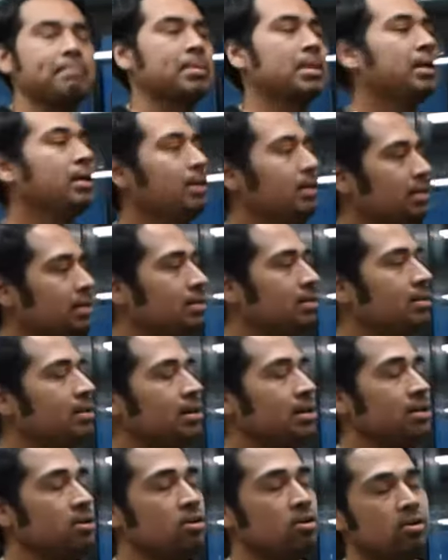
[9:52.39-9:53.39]

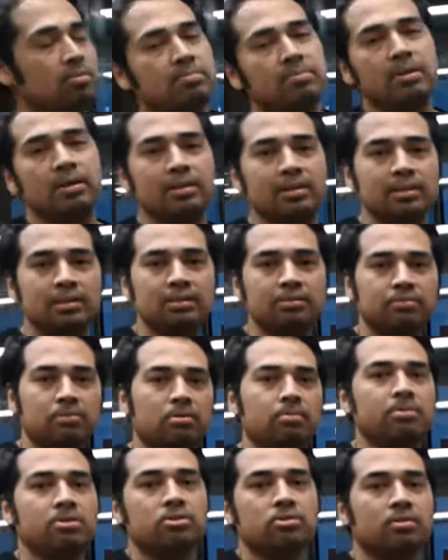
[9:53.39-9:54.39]
I hope that this
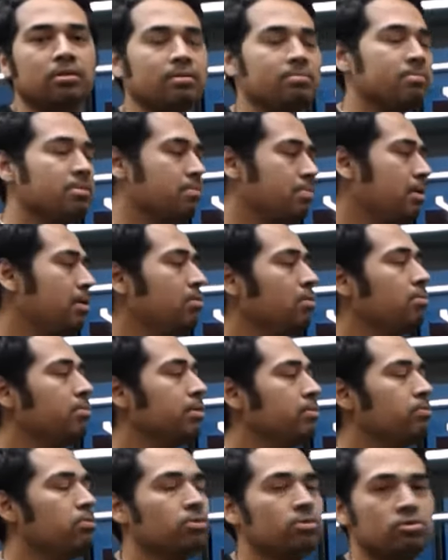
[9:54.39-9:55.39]
information can be valuable
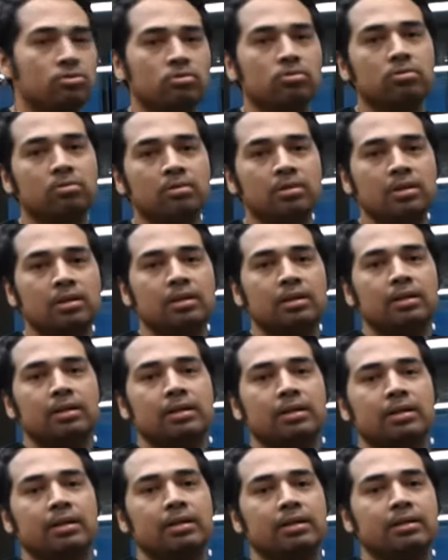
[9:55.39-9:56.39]
for you,
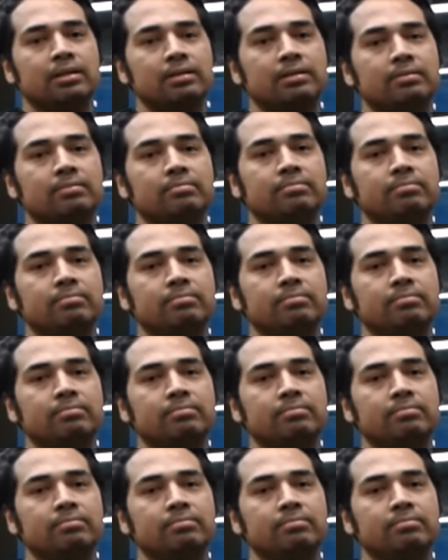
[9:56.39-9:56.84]
and